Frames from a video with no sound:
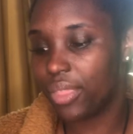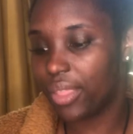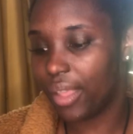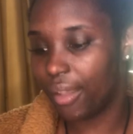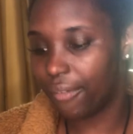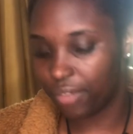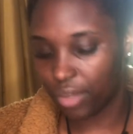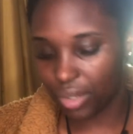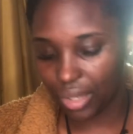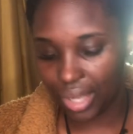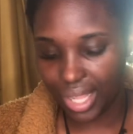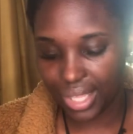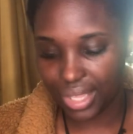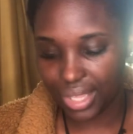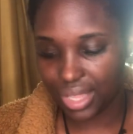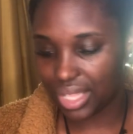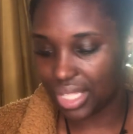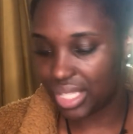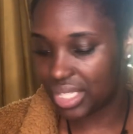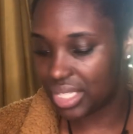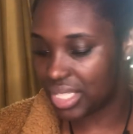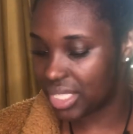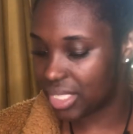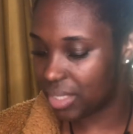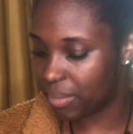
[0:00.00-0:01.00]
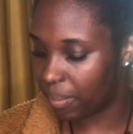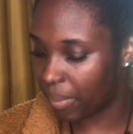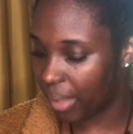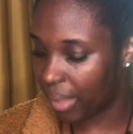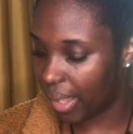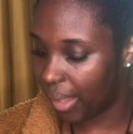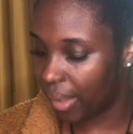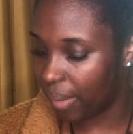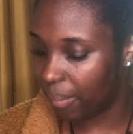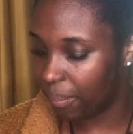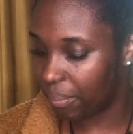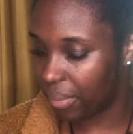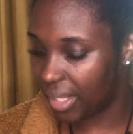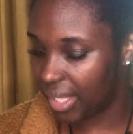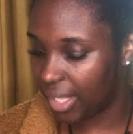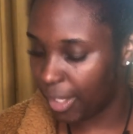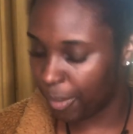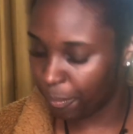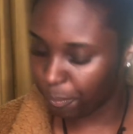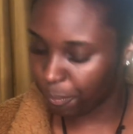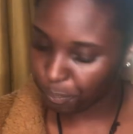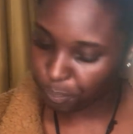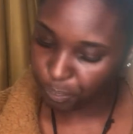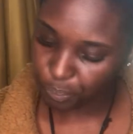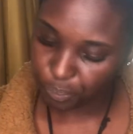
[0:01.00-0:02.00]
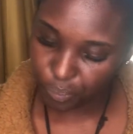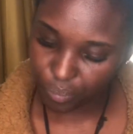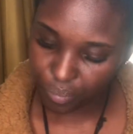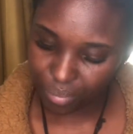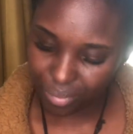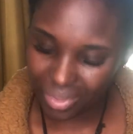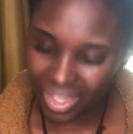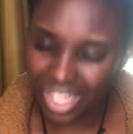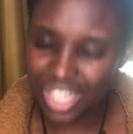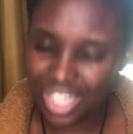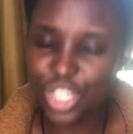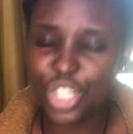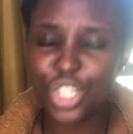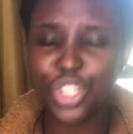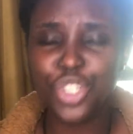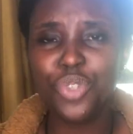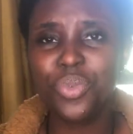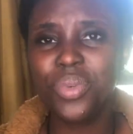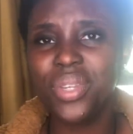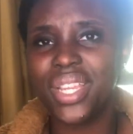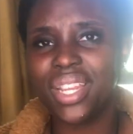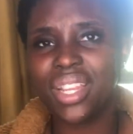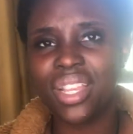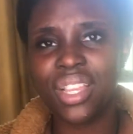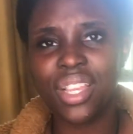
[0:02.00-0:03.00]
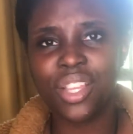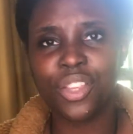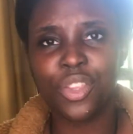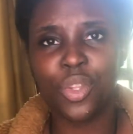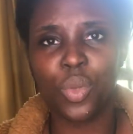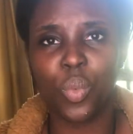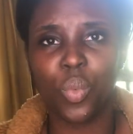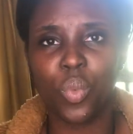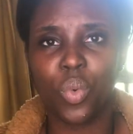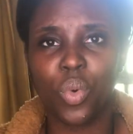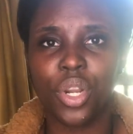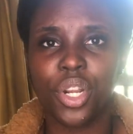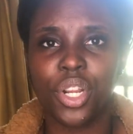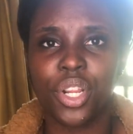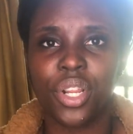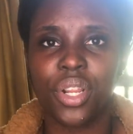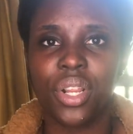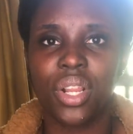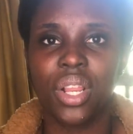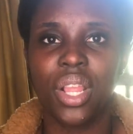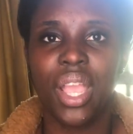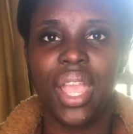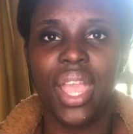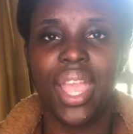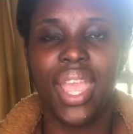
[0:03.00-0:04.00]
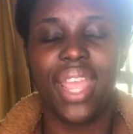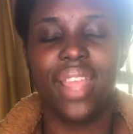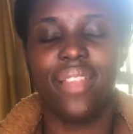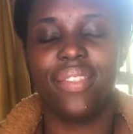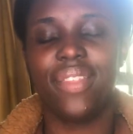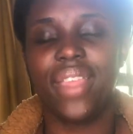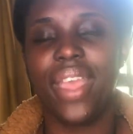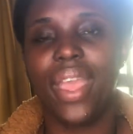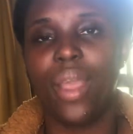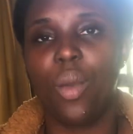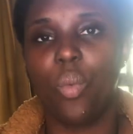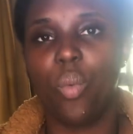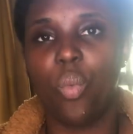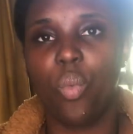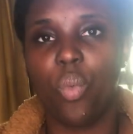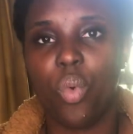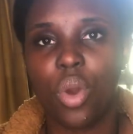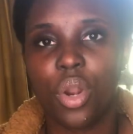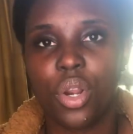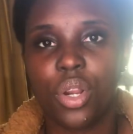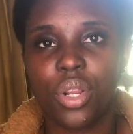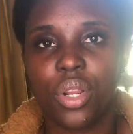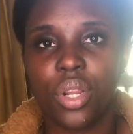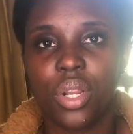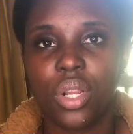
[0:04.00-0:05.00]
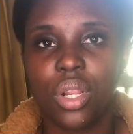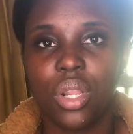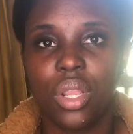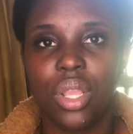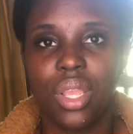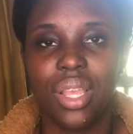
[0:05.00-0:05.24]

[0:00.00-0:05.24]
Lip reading: I feel like this may be just you getting in the water, and that water